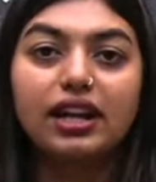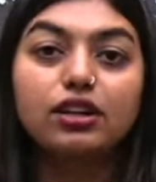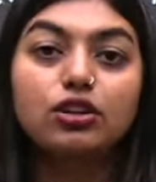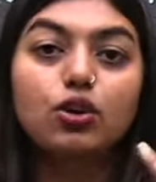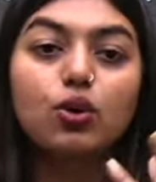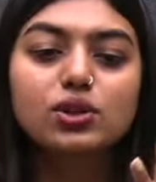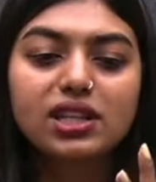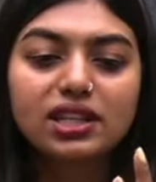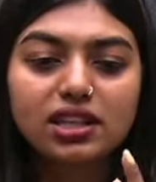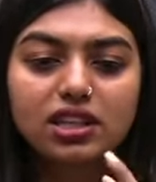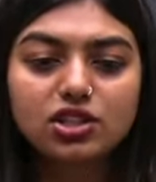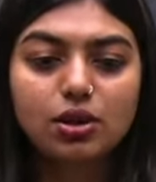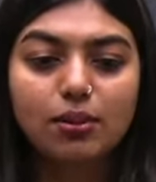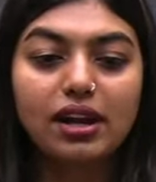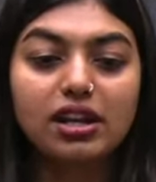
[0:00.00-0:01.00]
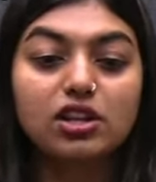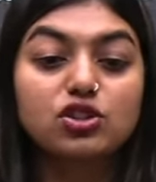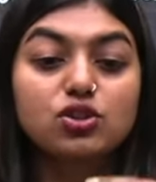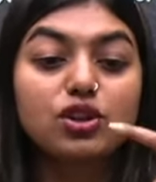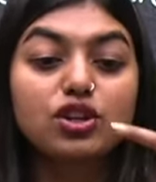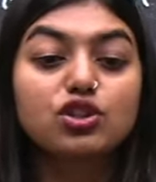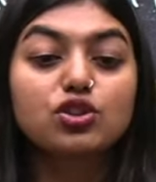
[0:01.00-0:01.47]
right? Closing the stomata.
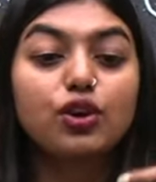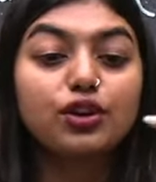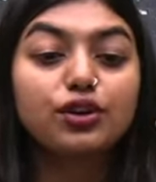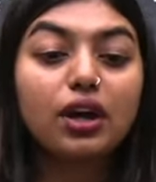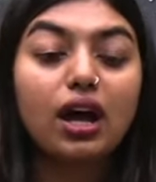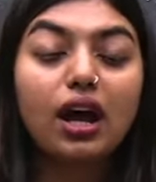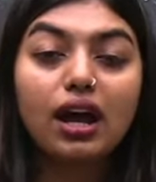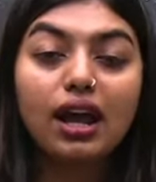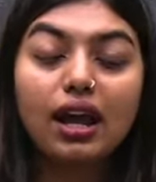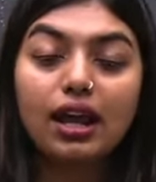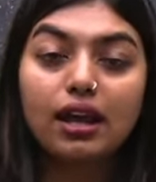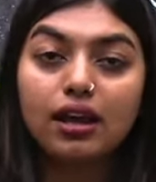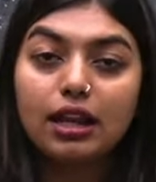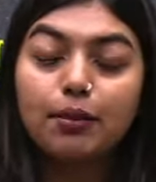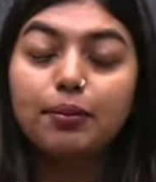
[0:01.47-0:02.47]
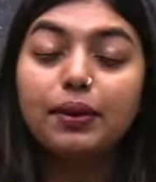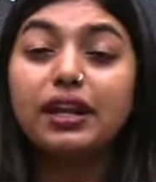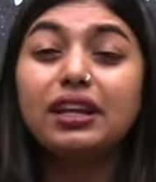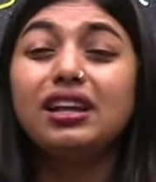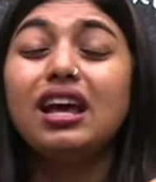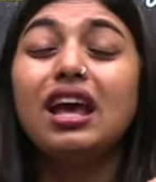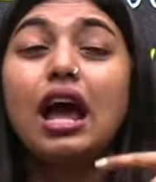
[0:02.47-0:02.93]
So, it is going to help
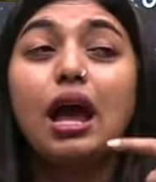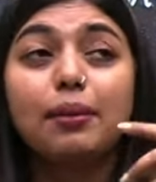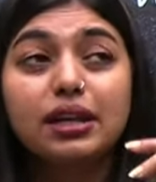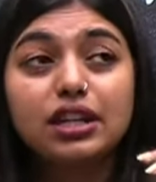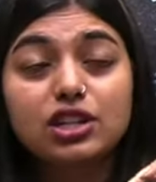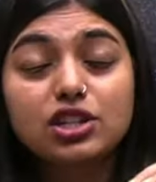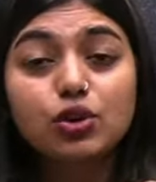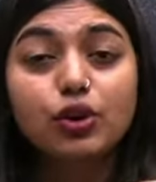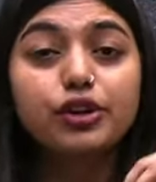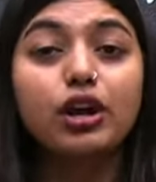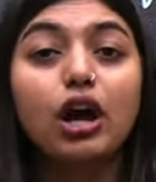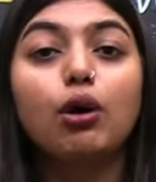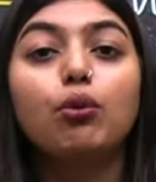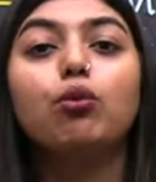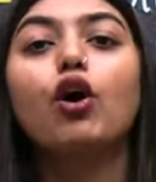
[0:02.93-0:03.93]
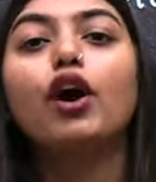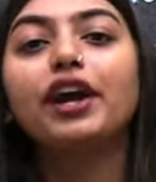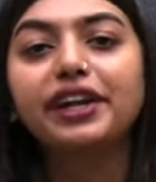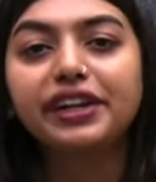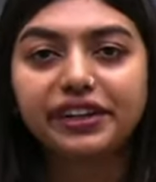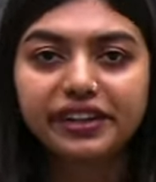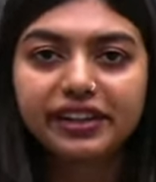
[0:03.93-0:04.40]
in, it is going to
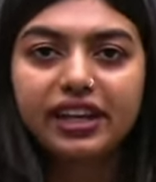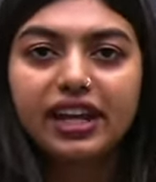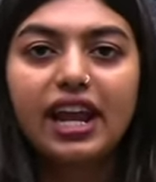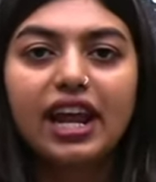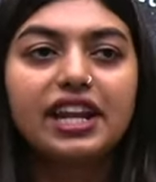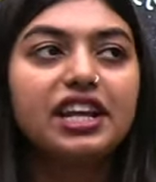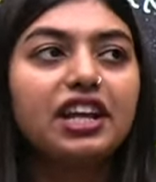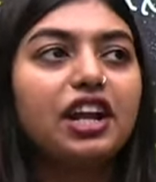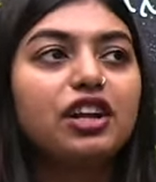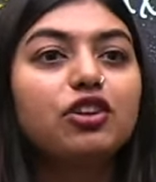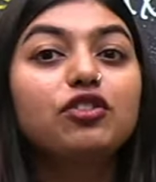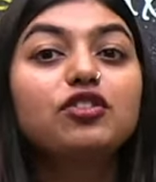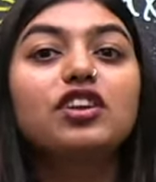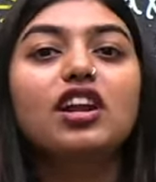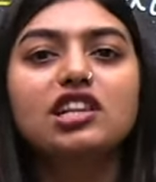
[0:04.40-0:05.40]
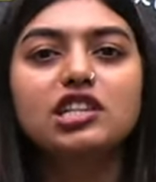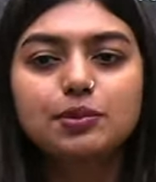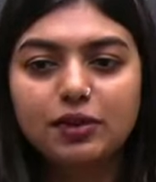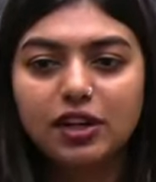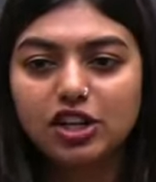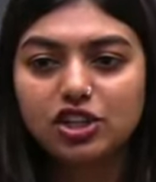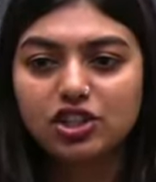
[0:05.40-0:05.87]
avoid any kind of
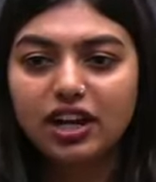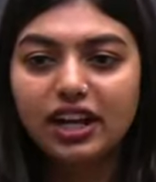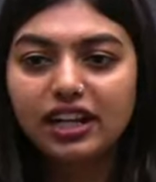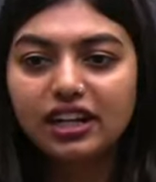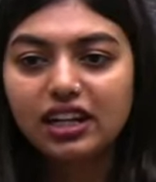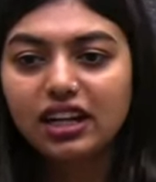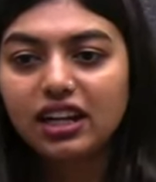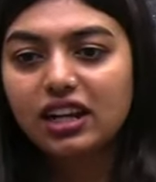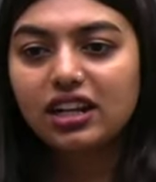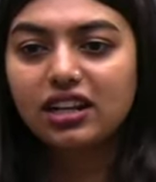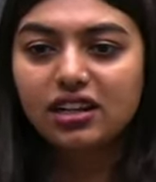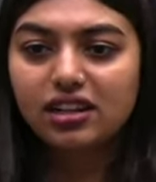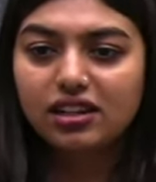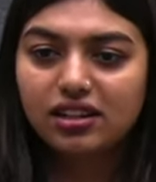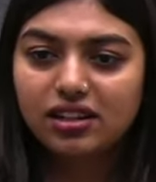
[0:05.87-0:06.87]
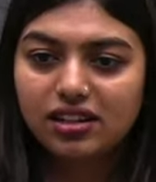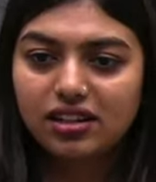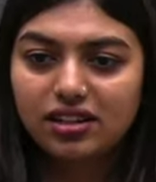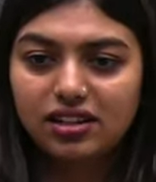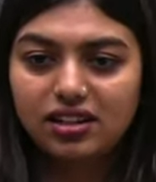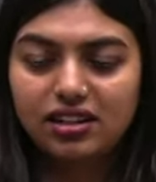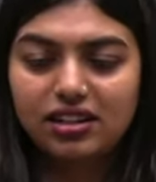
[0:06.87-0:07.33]
transpiration, right?
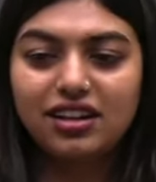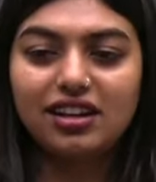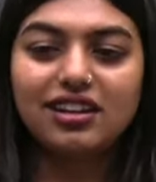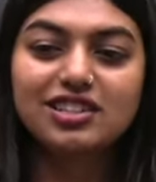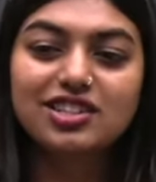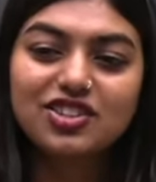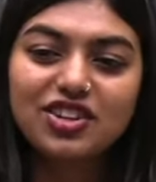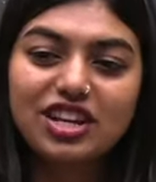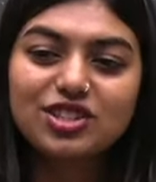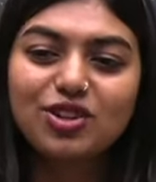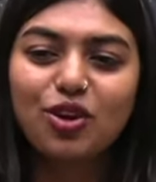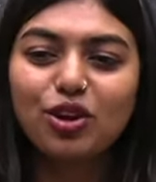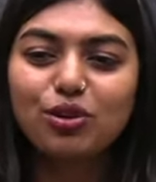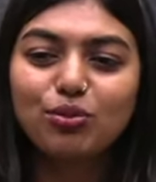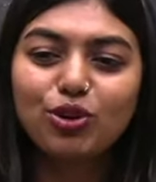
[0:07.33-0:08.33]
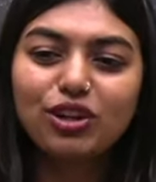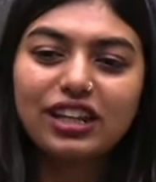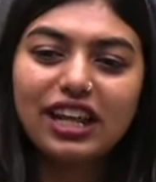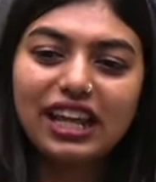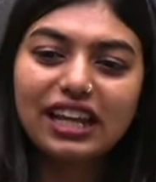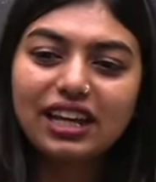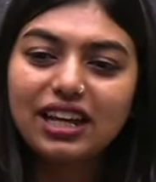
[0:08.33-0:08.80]
Stress hormone,
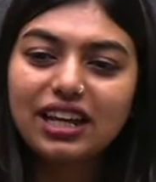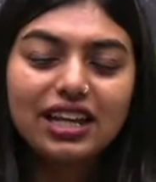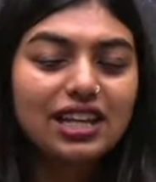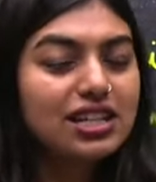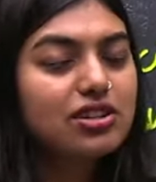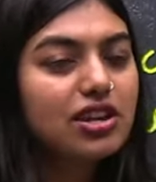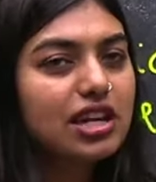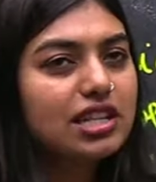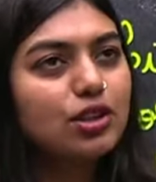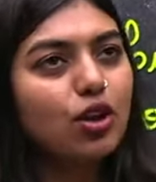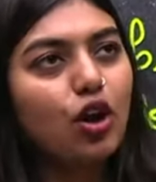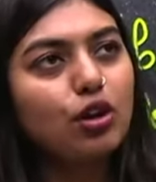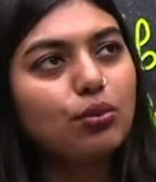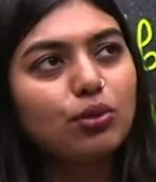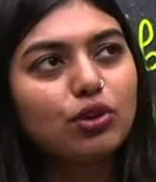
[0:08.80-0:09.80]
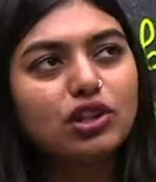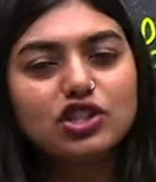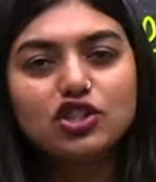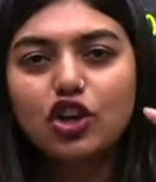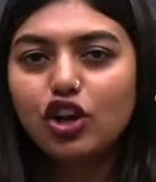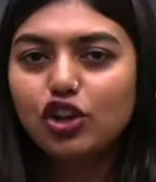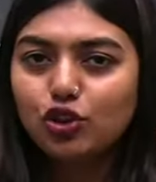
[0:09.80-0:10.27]
like stress hormone
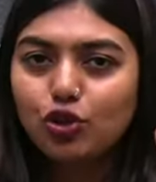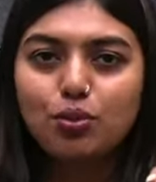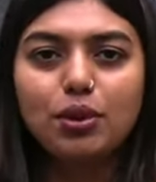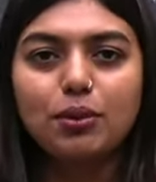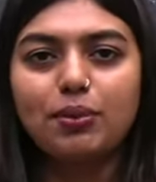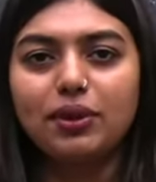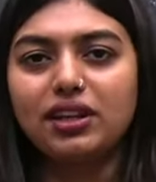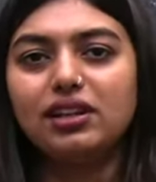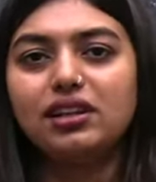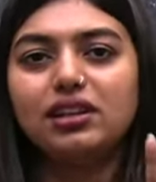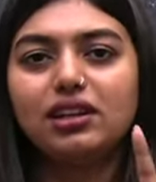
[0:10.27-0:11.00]
is not you people.